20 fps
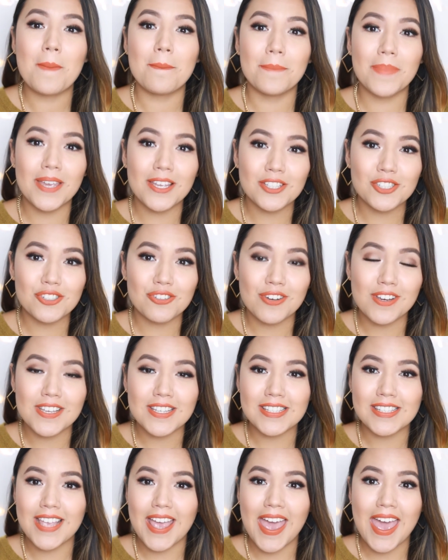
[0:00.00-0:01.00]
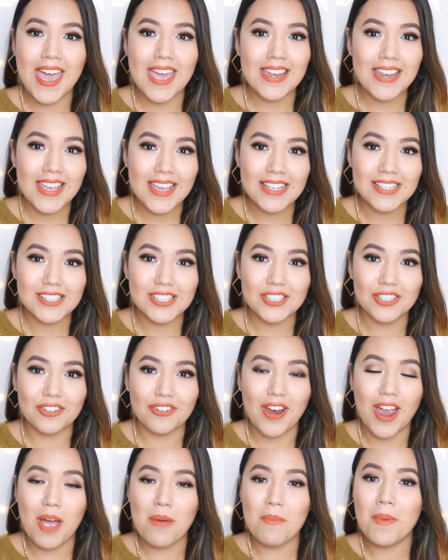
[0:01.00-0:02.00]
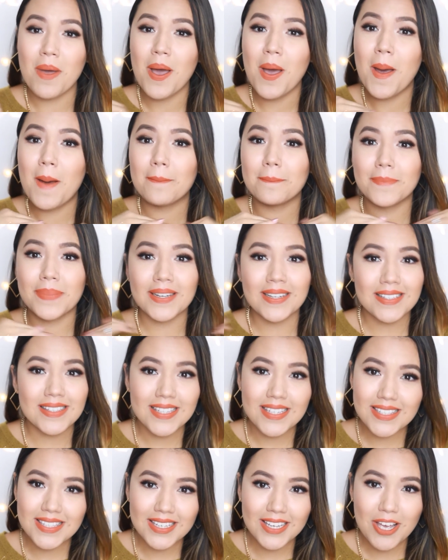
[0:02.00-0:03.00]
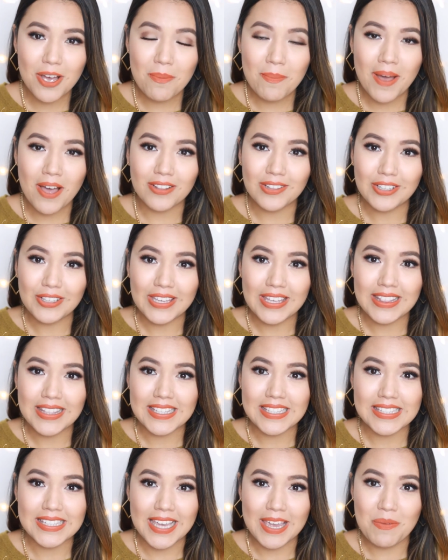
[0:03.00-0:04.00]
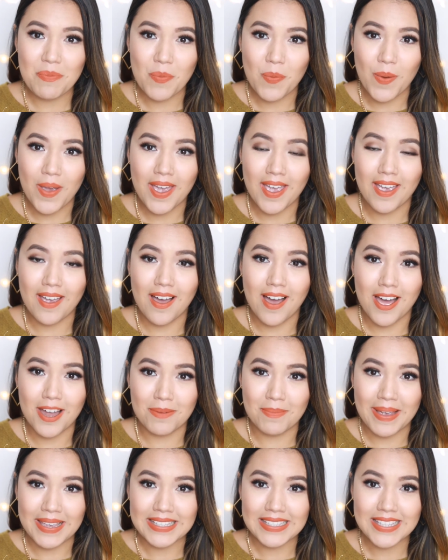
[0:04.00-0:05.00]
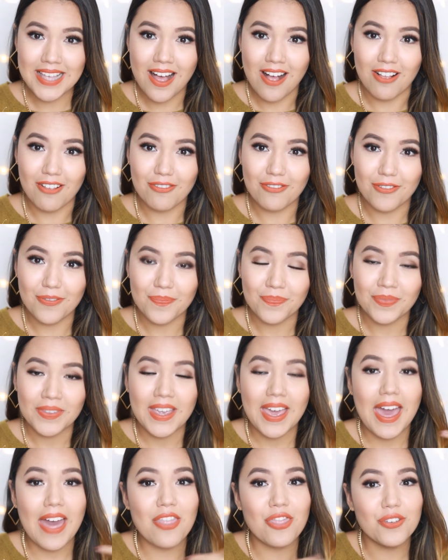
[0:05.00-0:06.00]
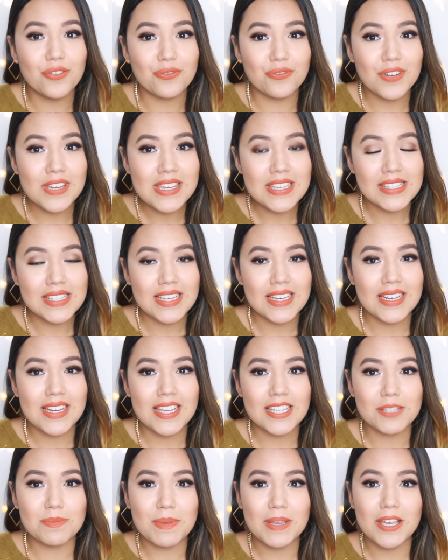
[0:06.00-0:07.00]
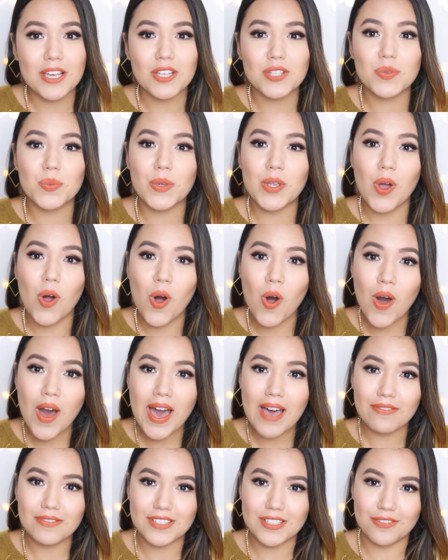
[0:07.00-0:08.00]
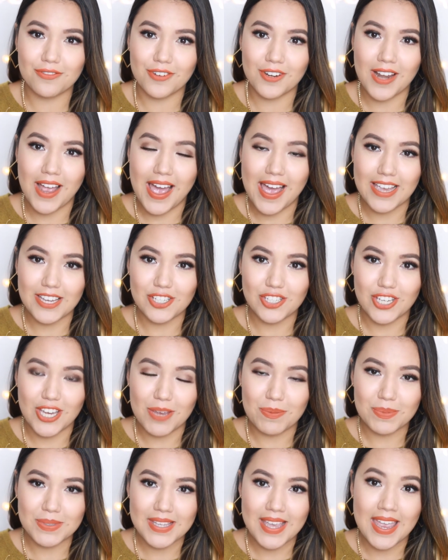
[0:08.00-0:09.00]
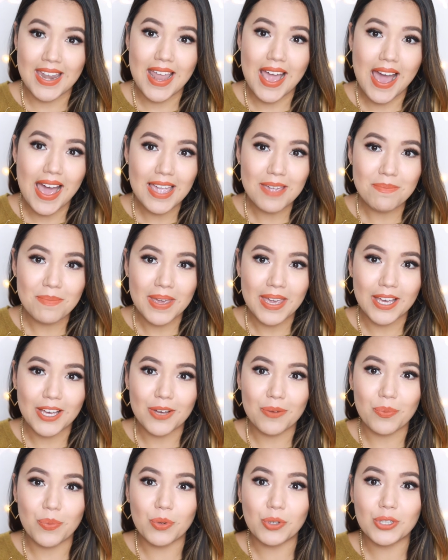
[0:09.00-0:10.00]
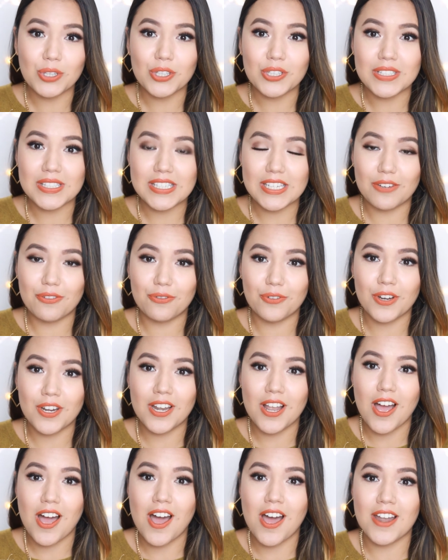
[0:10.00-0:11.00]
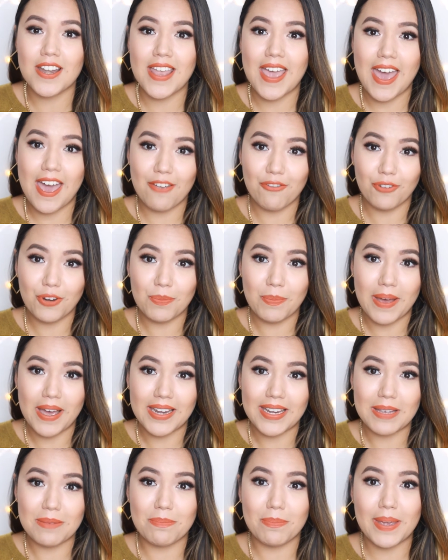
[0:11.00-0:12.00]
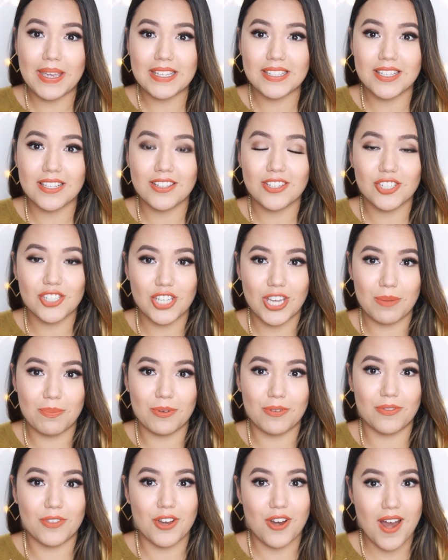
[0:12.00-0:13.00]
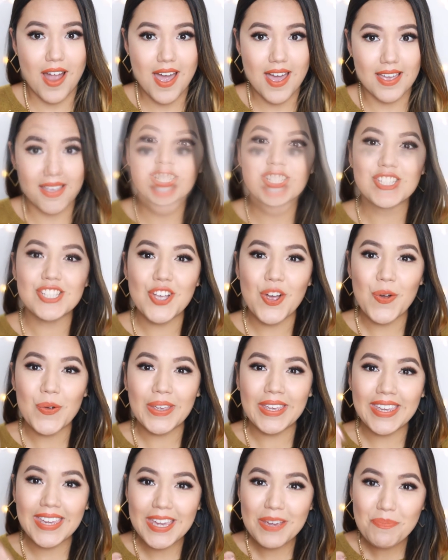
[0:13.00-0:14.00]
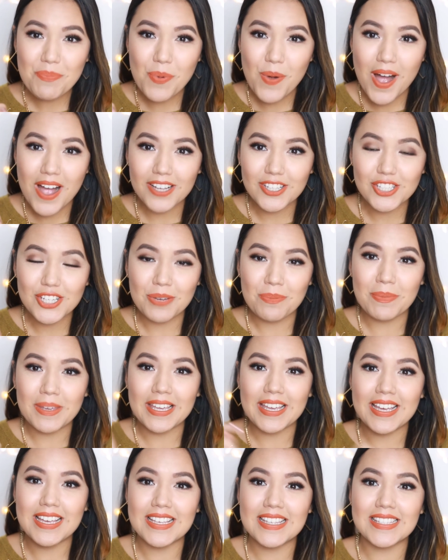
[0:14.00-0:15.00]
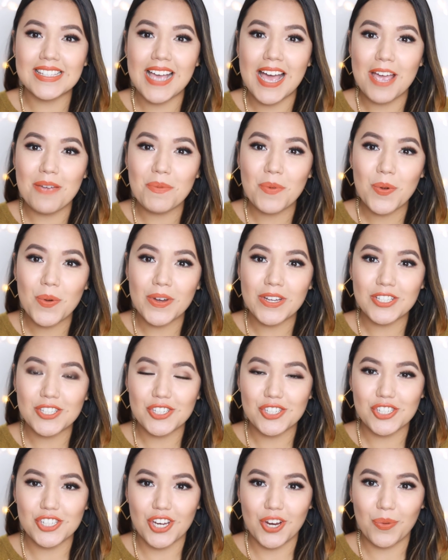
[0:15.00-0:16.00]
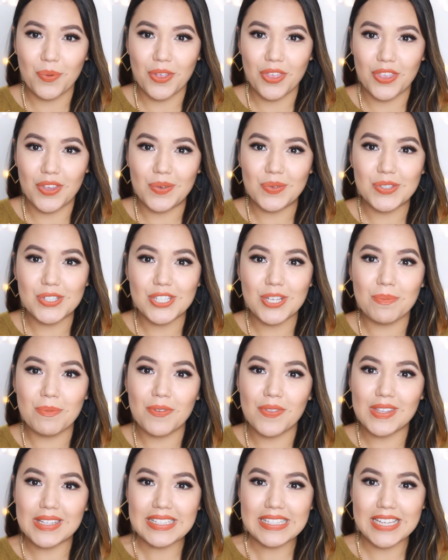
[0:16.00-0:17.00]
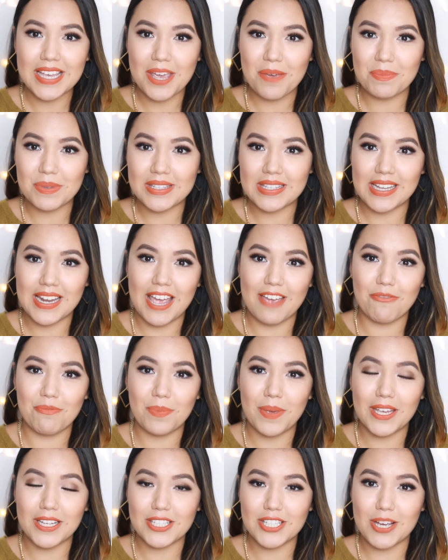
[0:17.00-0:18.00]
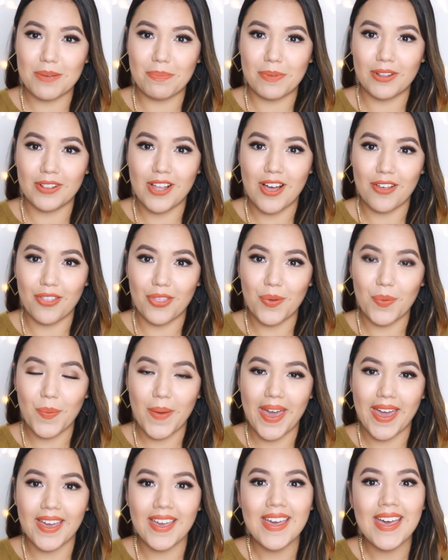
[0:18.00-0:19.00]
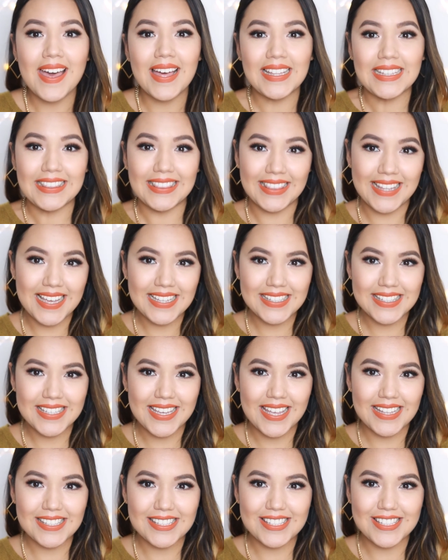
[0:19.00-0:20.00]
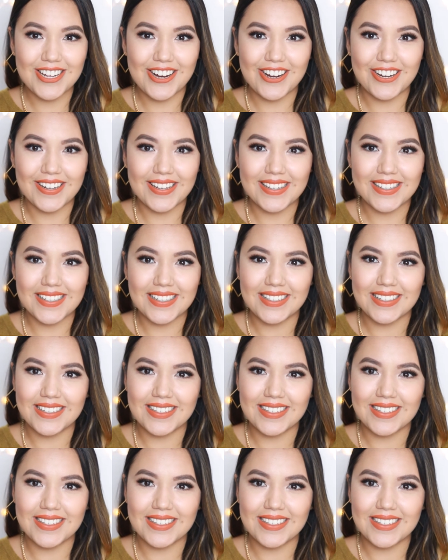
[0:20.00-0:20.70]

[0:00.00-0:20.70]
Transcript: Pinterest, and Instagram, but it doesn't come out looking the same way on myself. And the reason is because we all have different eye shapes, and eye makeup will look different on everybody based on the shape of their eyes. So keep watching because I'm going to share with you some of the tips that I've picked up along the way. Let's get started.